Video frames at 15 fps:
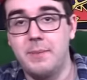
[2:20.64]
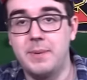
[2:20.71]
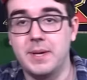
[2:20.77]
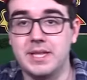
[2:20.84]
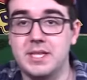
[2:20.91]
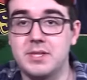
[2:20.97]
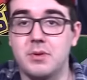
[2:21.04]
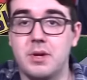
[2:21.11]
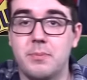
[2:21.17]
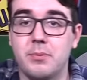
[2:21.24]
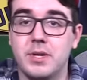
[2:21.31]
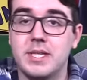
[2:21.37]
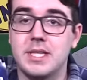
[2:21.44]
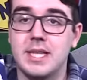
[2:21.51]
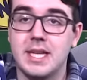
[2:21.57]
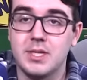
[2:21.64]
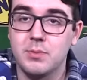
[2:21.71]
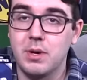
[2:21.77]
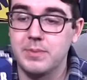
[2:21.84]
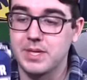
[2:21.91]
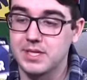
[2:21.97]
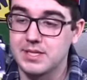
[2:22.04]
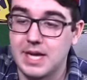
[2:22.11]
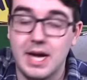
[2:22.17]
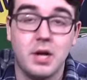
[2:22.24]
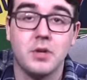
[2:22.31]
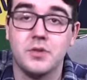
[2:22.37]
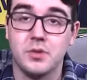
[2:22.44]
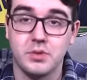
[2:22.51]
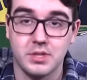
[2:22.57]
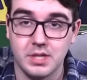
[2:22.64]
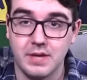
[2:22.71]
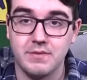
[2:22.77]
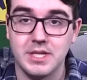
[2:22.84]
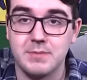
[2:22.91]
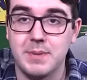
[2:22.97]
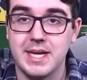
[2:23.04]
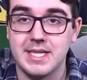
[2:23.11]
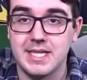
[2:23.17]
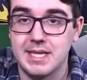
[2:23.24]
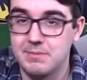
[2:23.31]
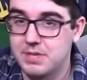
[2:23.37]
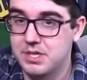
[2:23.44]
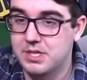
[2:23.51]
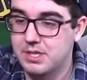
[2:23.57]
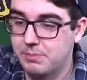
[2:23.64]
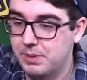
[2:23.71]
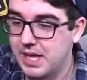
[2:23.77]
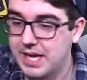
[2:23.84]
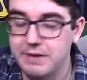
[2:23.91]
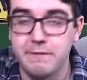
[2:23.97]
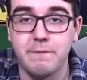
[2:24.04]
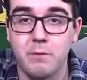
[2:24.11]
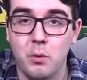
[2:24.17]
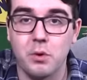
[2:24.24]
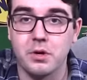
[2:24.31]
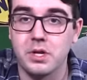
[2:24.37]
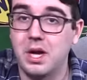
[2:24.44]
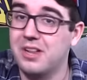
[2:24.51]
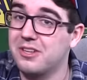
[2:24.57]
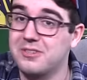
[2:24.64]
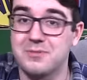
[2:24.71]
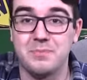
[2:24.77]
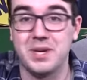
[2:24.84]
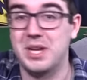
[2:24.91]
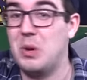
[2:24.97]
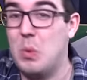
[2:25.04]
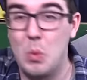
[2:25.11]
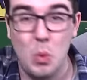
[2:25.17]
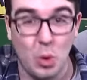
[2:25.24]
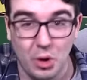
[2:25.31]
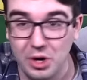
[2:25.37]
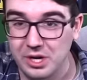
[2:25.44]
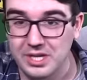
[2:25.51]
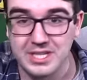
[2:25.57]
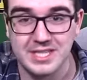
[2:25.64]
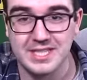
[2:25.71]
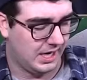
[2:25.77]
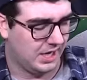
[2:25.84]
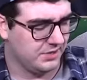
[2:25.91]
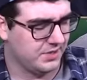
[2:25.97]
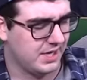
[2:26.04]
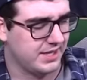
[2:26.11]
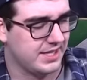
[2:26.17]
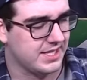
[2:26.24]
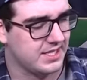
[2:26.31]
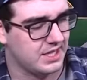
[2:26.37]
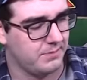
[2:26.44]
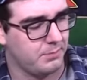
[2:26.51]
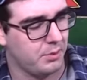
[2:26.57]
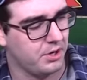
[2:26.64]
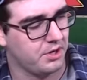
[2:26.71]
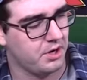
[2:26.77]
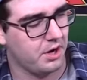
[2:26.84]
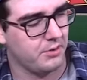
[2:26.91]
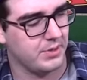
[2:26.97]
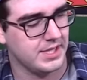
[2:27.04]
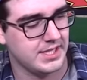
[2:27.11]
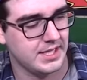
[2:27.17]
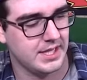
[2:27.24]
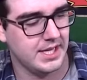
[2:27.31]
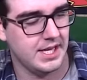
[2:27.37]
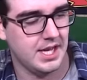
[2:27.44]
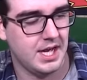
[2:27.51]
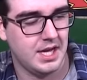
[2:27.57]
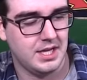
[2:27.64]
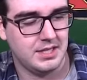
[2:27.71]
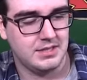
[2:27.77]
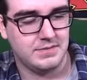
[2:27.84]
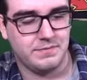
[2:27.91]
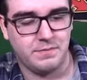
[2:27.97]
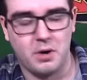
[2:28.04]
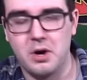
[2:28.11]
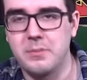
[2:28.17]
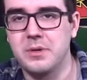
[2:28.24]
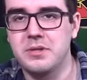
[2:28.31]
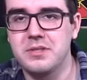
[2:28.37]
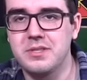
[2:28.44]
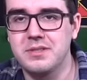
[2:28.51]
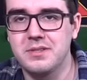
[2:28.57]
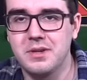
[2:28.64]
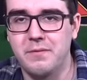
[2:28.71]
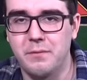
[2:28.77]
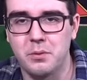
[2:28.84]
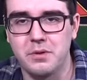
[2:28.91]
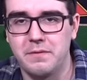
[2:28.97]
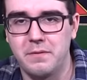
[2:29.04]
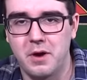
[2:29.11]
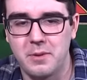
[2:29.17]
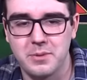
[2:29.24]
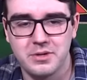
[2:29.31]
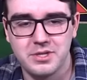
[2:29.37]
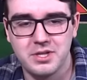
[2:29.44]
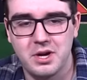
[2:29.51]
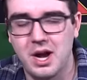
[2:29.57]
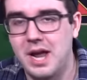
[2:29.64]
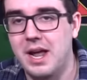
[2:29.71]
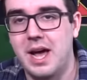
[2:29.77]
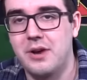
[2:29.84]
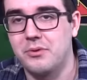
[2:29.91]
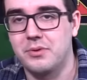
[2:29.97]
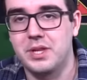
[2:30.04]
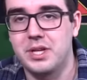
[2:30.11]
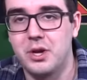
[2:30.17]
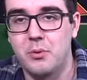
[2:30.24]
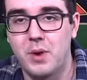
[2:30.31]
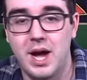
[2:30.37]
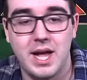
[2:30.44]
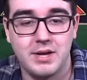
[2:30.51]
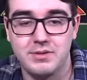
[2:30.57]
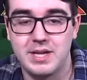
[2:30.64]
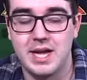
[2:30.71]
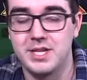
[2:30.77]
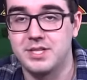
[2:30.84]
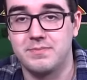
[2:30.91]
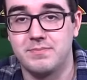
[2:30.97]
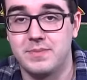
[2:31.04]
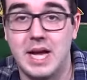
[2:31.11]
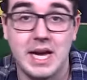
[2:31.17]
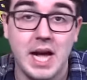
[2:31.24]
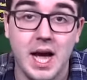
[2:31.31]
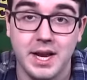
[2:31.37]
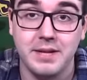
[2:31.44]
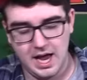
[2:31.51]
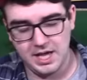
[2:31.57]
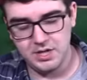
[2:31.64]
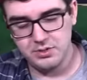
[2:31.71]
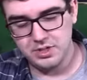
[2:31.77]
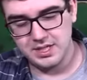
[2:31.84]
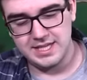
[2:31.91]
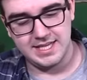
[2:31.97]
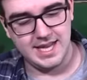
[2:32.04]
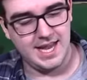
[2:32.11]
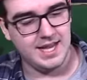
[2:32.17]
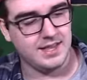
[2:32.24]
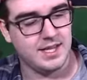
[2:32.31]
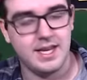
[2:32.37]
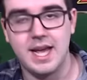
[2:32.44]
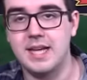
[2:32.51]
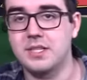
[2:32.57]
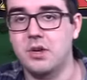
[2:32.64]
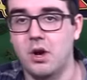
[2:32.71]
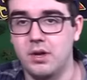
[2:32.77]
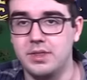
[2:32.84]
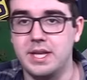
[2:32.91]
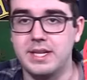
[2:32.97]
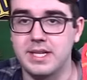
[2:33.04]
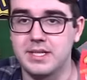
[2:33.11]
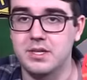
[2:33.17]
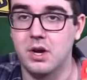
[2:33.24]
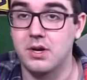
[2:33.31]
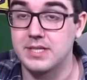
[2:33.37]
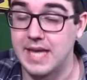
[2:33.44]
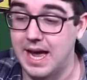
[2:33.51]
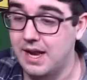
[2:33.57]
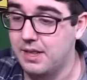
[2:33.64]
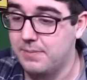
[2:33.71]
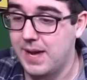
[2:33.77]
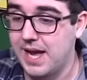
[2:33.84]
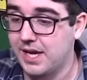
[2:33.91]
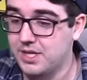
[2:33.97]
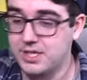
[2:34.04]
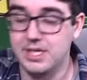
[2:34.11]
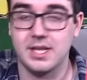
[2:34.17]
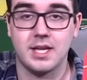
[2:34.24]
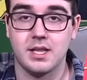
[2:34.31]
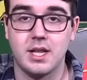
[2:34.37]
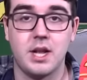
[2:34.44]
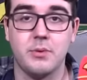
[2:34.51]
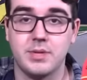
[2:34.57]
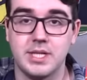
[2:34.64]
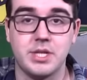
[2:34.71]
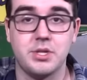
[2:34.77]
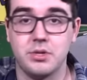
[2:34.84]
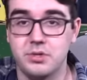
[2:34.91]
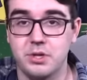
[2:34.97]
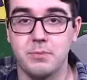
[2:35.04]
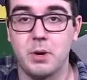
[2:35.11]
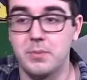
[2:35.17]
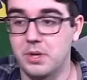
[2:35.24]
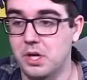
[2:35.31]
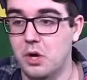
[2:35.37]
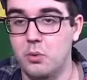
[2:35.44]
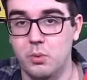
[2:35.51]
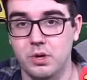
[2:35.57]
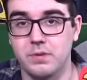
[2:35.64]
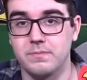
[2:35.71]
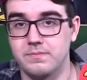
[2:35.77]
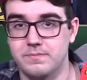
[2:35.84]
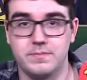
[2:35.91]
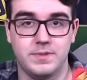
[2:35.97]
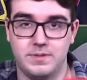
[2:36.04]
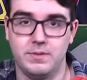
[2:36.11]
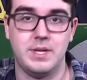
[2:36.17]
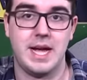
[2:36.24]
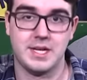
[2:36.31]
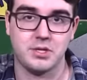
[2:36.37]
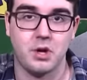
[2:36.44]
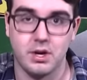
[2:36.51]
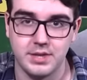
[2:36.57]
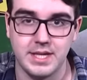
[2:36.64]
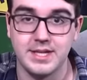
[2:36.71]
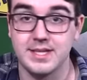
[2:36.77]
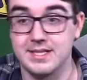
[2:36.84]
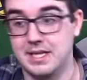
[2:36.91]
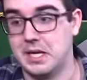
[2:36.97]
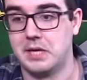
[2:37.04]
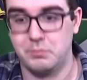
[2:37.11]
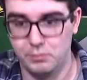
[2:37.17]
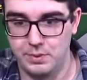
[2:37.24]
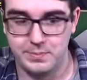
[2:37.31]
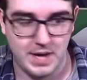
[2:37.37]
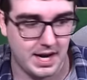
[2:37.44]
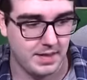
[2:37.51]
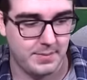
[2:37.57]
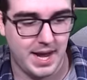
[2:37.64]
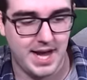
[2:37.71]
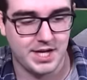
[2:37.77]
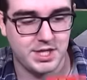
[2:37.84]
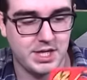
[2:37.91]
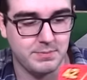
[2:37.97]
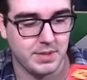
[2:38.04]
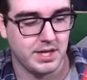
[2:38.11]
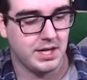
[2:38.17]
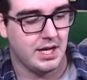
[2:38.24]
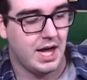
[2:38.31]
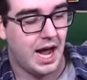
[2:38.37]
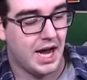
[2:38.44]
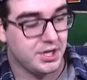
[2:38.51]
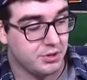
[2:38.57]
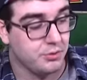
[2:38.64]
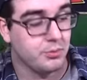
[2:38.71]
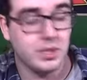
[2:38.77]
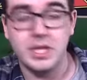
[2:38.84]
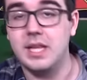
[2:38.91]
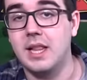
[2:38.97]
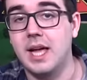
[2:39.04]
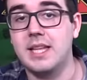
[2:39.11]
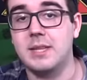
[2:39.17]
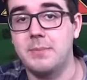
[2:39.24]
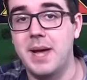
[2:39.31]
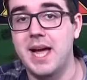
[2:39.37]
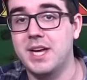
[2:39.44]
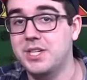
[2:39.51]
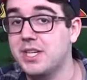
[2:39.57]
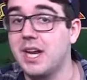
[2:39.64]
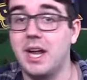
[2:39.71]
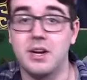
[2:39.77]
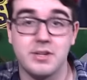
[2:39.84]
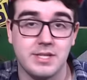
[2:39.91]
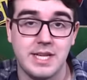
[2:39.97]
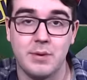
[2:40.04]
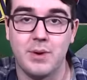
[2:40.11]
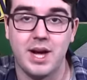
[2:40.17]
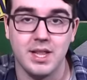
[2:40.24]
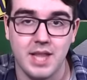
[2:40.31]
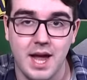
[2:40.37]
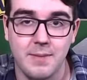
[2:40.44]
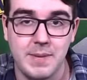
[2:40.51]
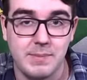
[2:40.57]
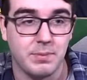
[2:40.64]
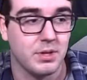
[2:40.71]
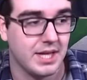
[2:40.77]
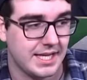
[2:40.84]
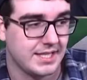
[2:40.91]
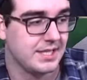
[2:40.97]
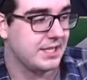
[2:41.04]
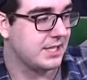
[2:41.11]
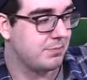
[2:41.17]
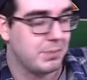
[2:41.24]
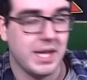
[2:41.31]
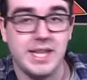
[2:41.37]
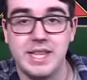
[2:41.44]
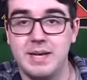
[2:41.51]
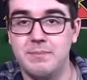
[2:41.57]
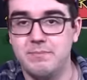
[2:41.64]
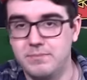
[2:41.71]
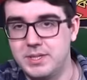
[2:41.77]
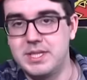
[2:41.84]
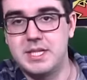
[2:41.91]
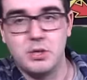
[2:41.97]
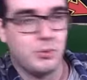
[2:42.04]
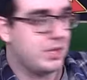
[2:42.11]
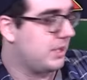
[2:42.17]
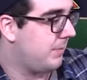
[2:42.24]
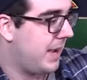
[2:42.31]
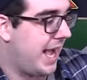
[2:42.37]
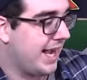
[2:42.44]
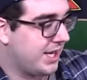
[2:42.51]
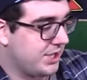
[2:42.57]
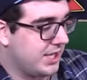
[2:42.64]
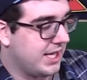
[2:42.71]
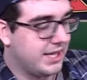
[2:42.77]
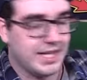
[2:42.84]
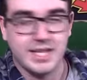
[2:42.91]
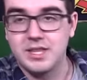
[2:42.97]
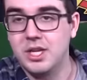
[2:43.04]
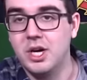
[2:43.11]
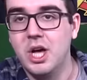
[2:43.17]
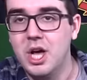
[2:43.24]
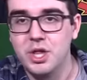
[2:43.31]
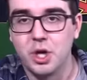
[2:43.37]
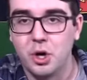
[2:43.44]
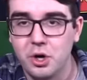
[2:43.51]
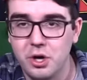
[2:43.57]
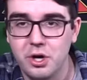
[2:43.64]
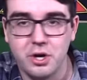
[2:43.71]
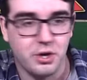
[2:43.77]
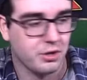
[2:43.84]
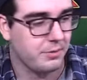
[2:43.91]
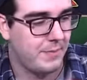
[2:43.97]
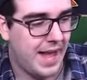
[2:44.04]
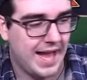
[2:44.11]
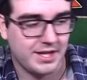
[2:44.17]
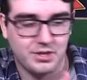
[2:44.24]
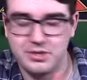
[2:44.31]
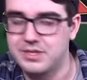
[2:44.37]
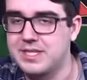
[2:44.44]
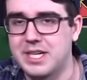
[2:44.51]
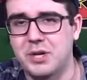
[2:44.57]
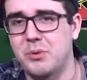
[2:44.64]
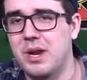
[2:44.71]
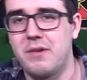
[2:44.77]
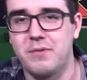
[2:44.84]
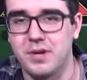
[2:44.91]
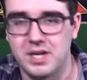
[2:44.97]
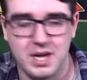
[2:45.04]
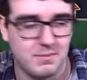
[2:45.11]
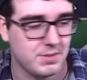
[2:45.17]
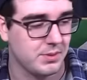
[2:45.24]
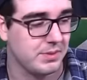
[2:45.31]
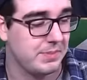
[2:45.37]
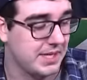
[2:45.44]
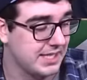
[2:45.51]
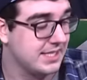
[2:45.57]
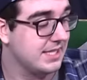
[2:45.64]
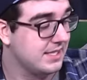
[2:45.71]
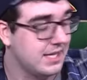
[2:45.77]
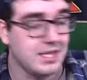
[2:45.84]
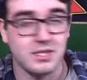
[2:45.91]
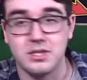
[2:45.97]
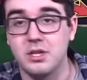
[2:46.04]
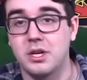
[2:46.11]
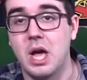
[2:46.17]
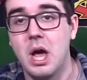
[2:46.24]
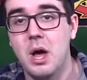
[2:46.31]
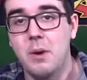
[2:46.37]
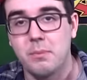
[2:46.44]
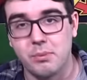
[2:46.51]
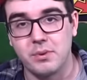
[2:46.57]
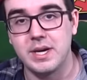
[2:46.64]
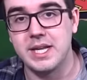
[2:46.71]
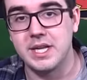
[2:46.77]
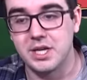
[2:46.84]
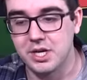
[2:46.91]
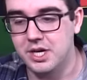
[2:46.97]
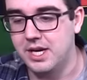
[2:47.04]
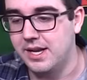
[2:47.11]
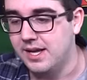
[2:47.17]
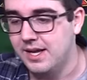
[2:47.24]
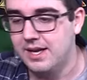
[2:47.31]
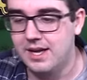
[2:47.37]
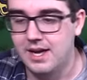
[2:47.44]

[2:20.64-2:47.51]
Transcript: I picked this one up recently as well because I also just love this paint scheme. Just the plain Ford colors, but it works. I also got this Clint Bowyer car recently, for the farmers car. I don't really know why, I got it. I usually take the NASCAR Authentics cars out of the packaging, like a lot of the ones I showed you a moment ago were NASCAR Authentics that I ripped out of the packaging, but I do really like the packaging, and I understand why a lot of people like to display them still with the packaging and like the hood or the magnet or the sticker, whatever it comes with, because this does look pretty good.